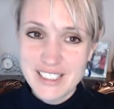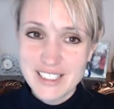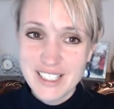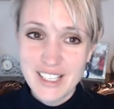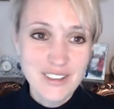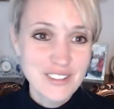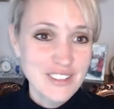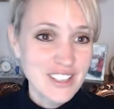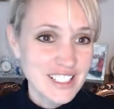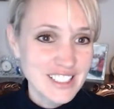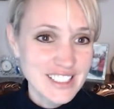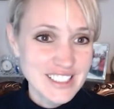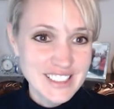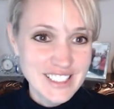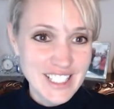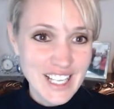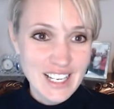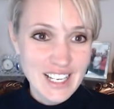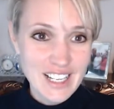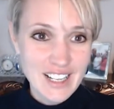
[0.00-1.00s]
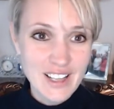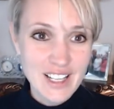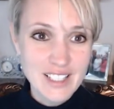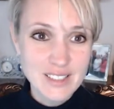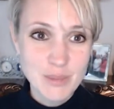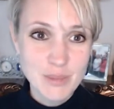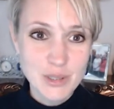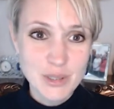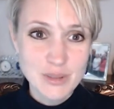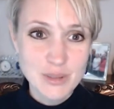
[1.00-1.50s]
I don't understand how
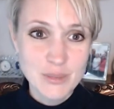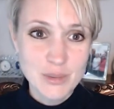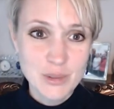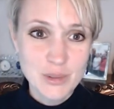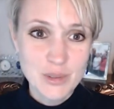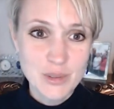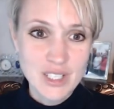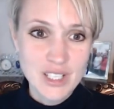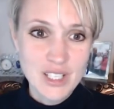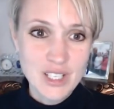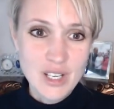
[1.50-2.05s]
that's possible.